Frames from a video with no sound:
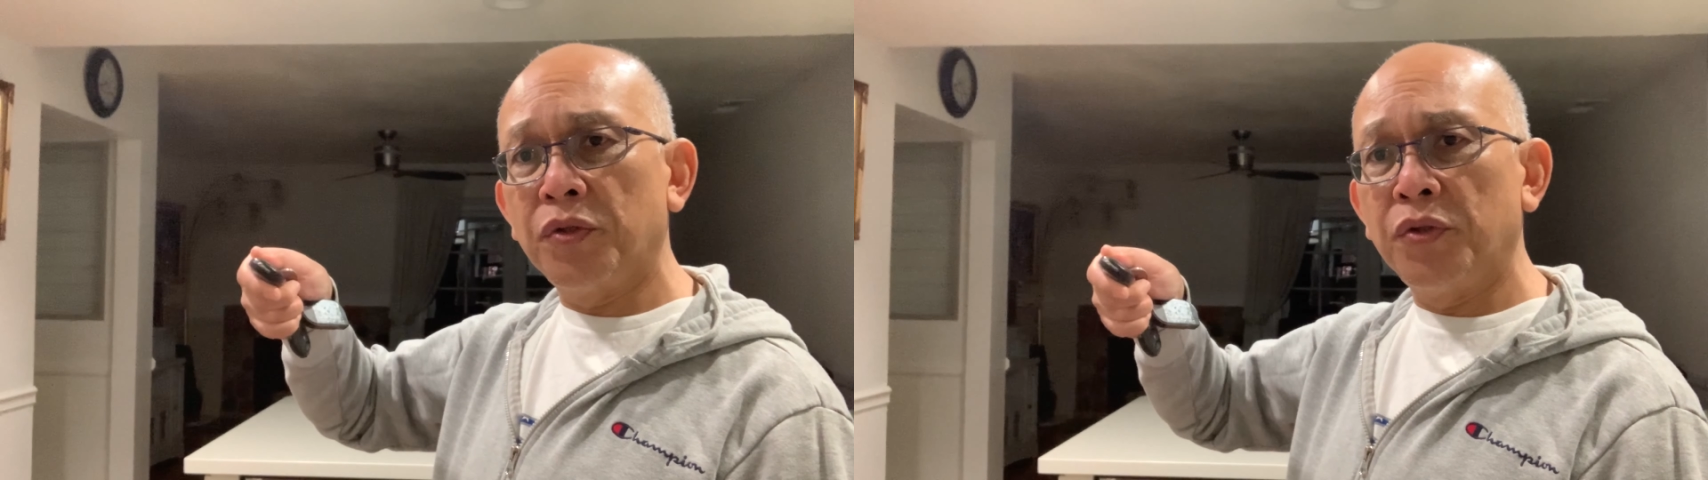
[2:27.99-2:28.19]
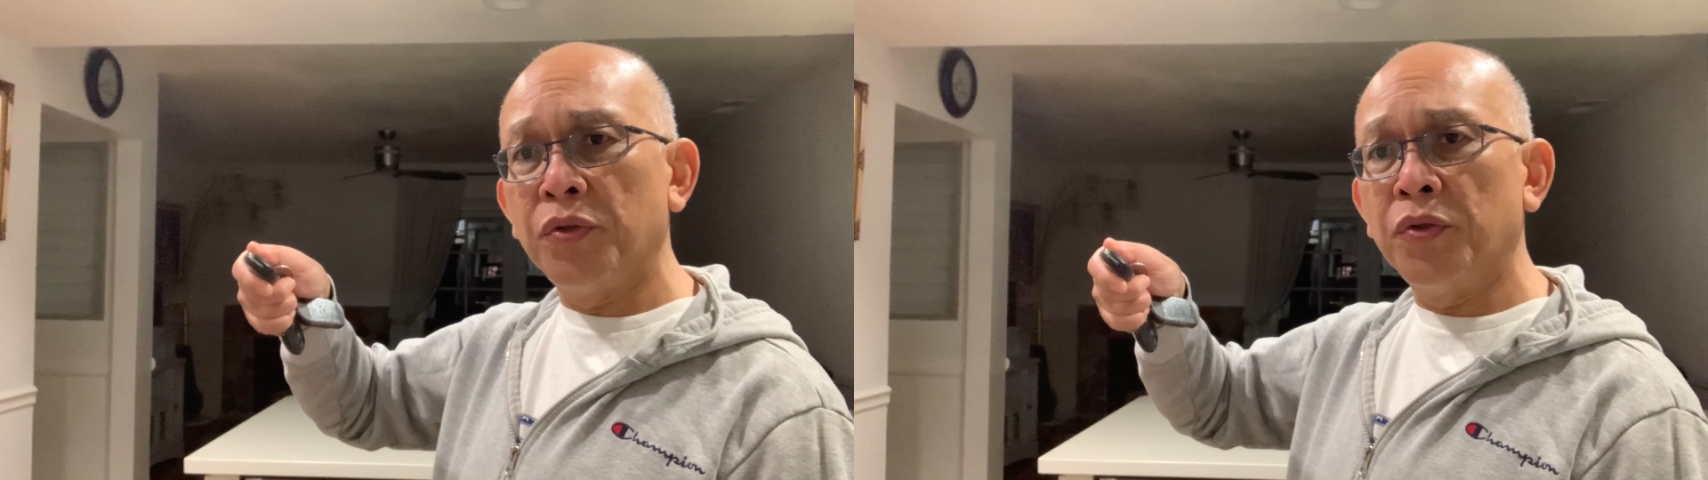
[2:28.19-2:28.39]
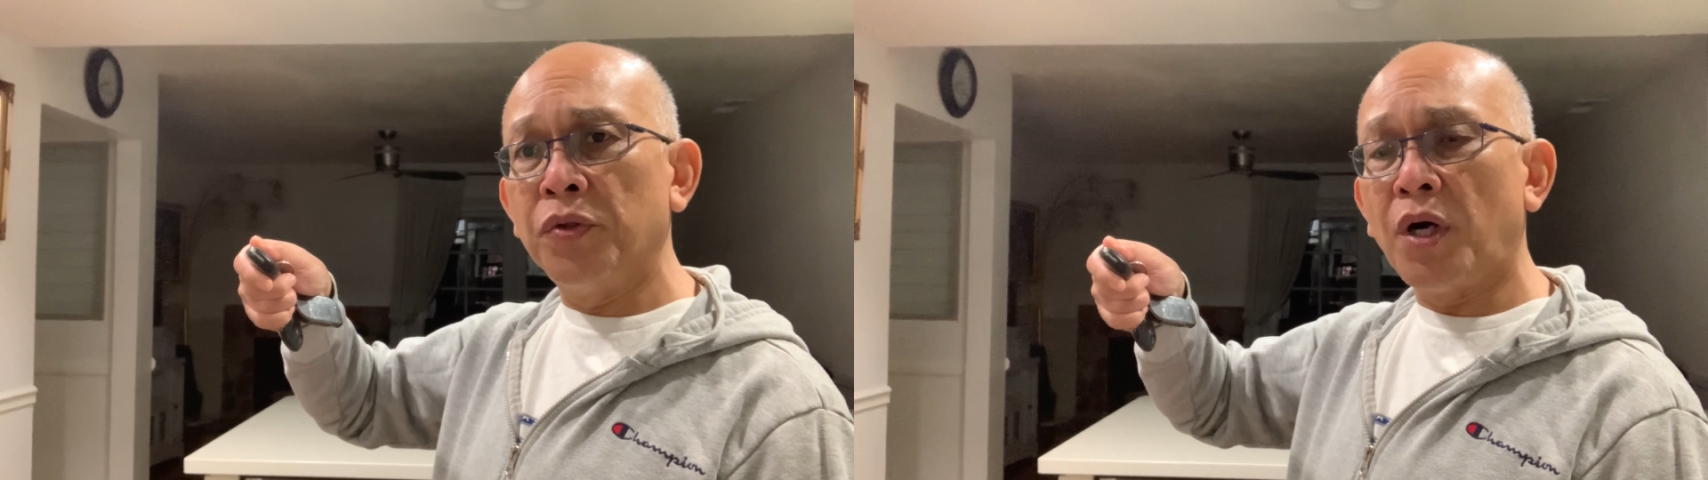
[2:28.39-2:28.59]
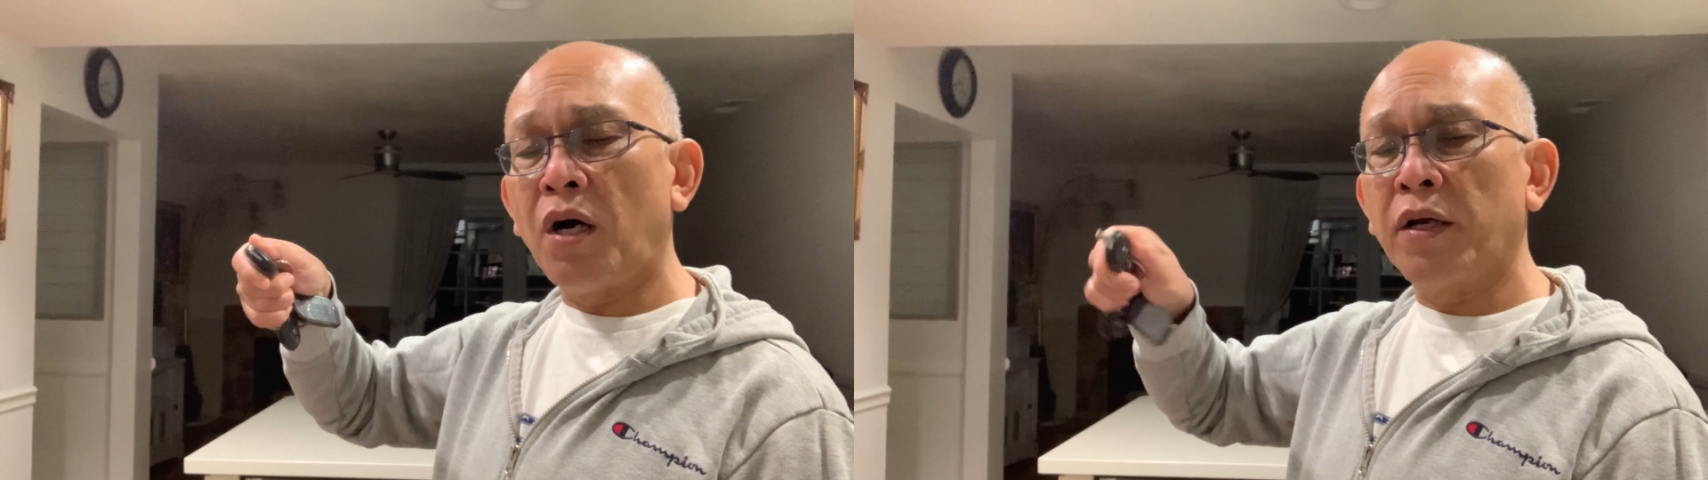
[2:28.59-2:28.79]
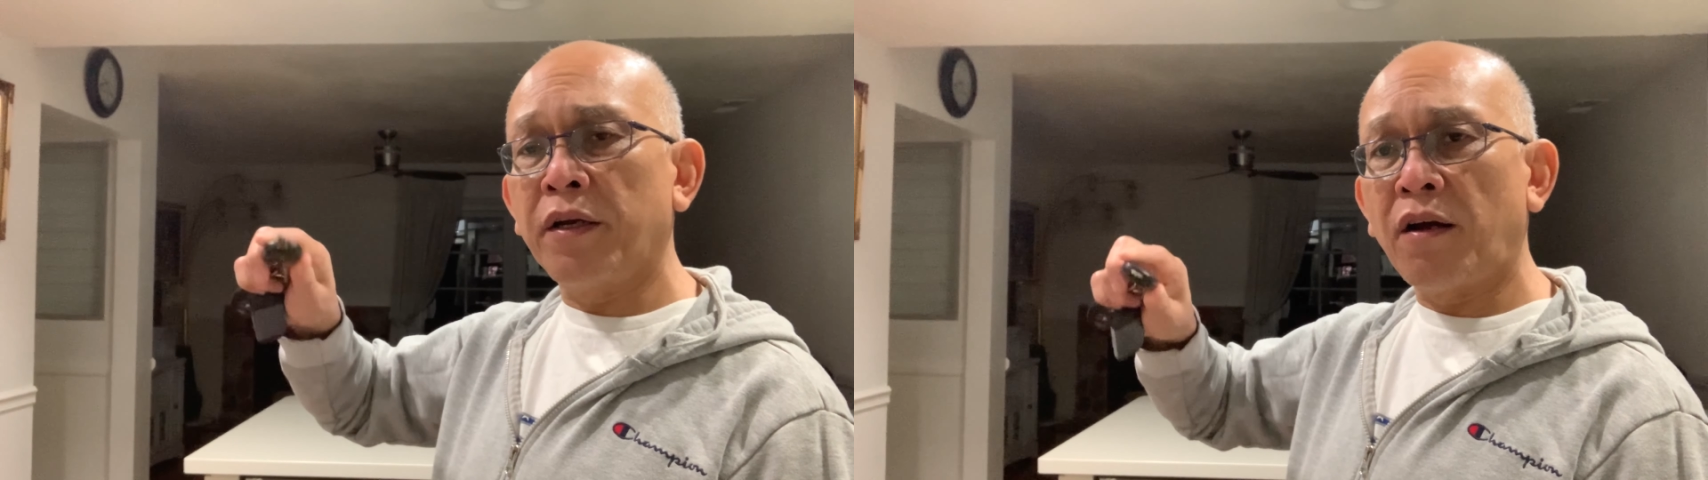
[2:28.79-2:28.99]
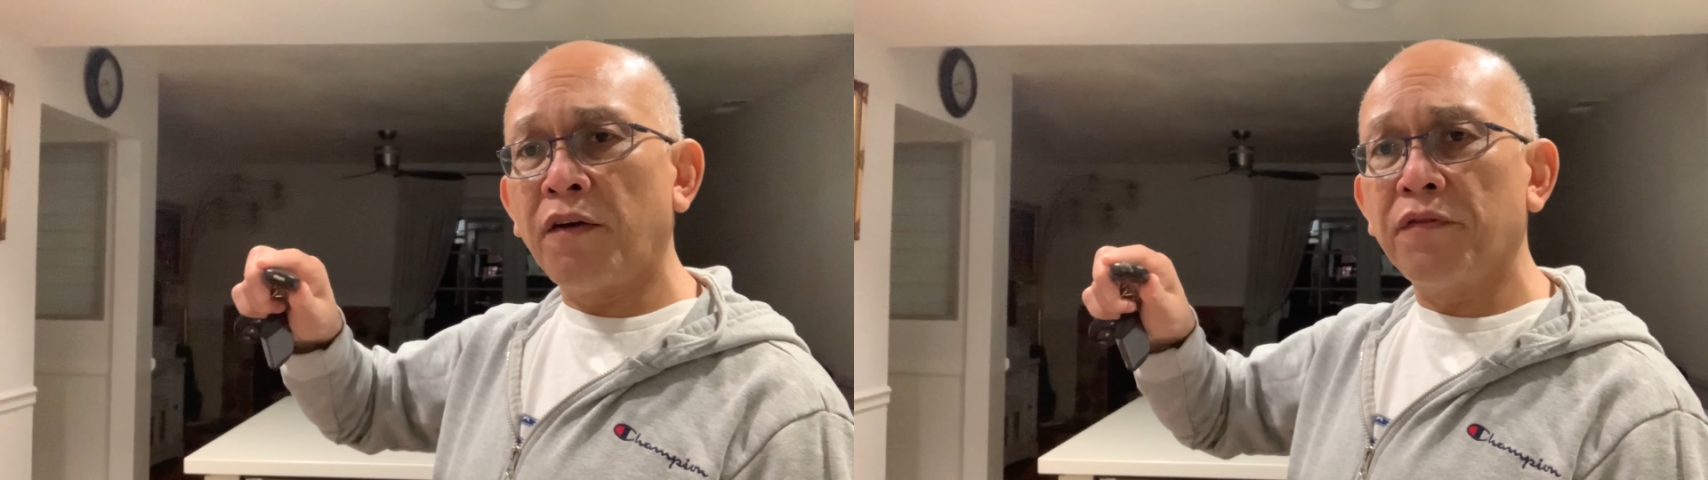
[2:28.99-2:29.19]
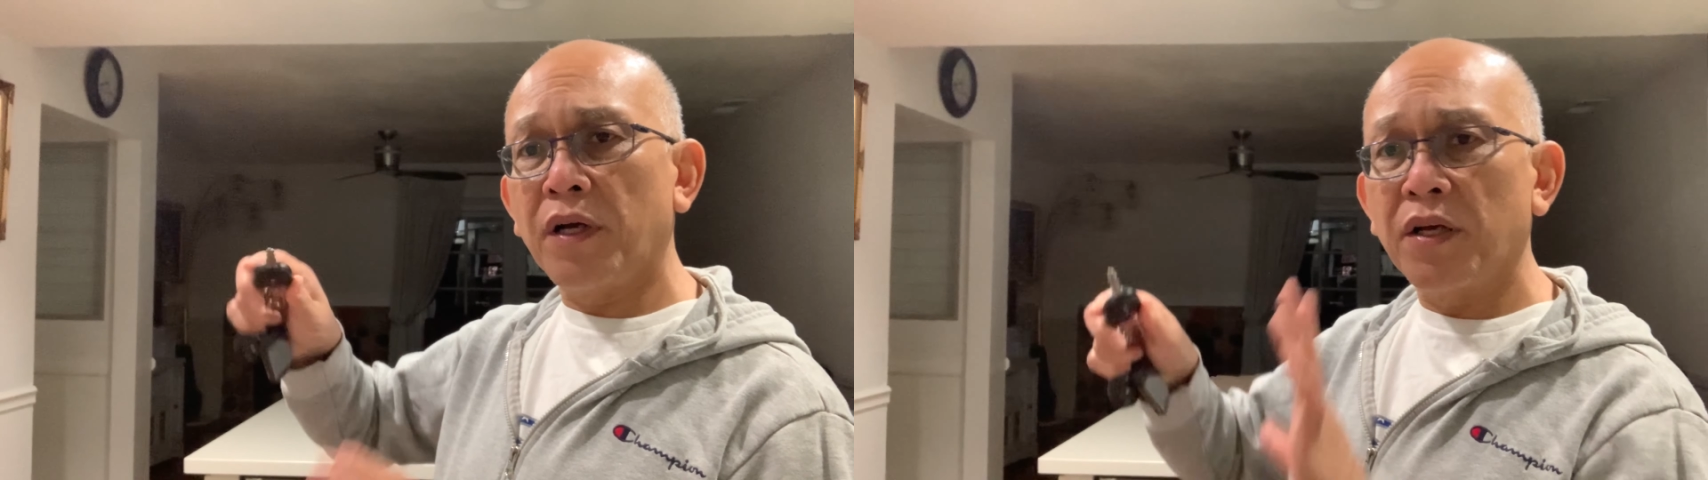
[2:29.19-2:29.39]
do on and off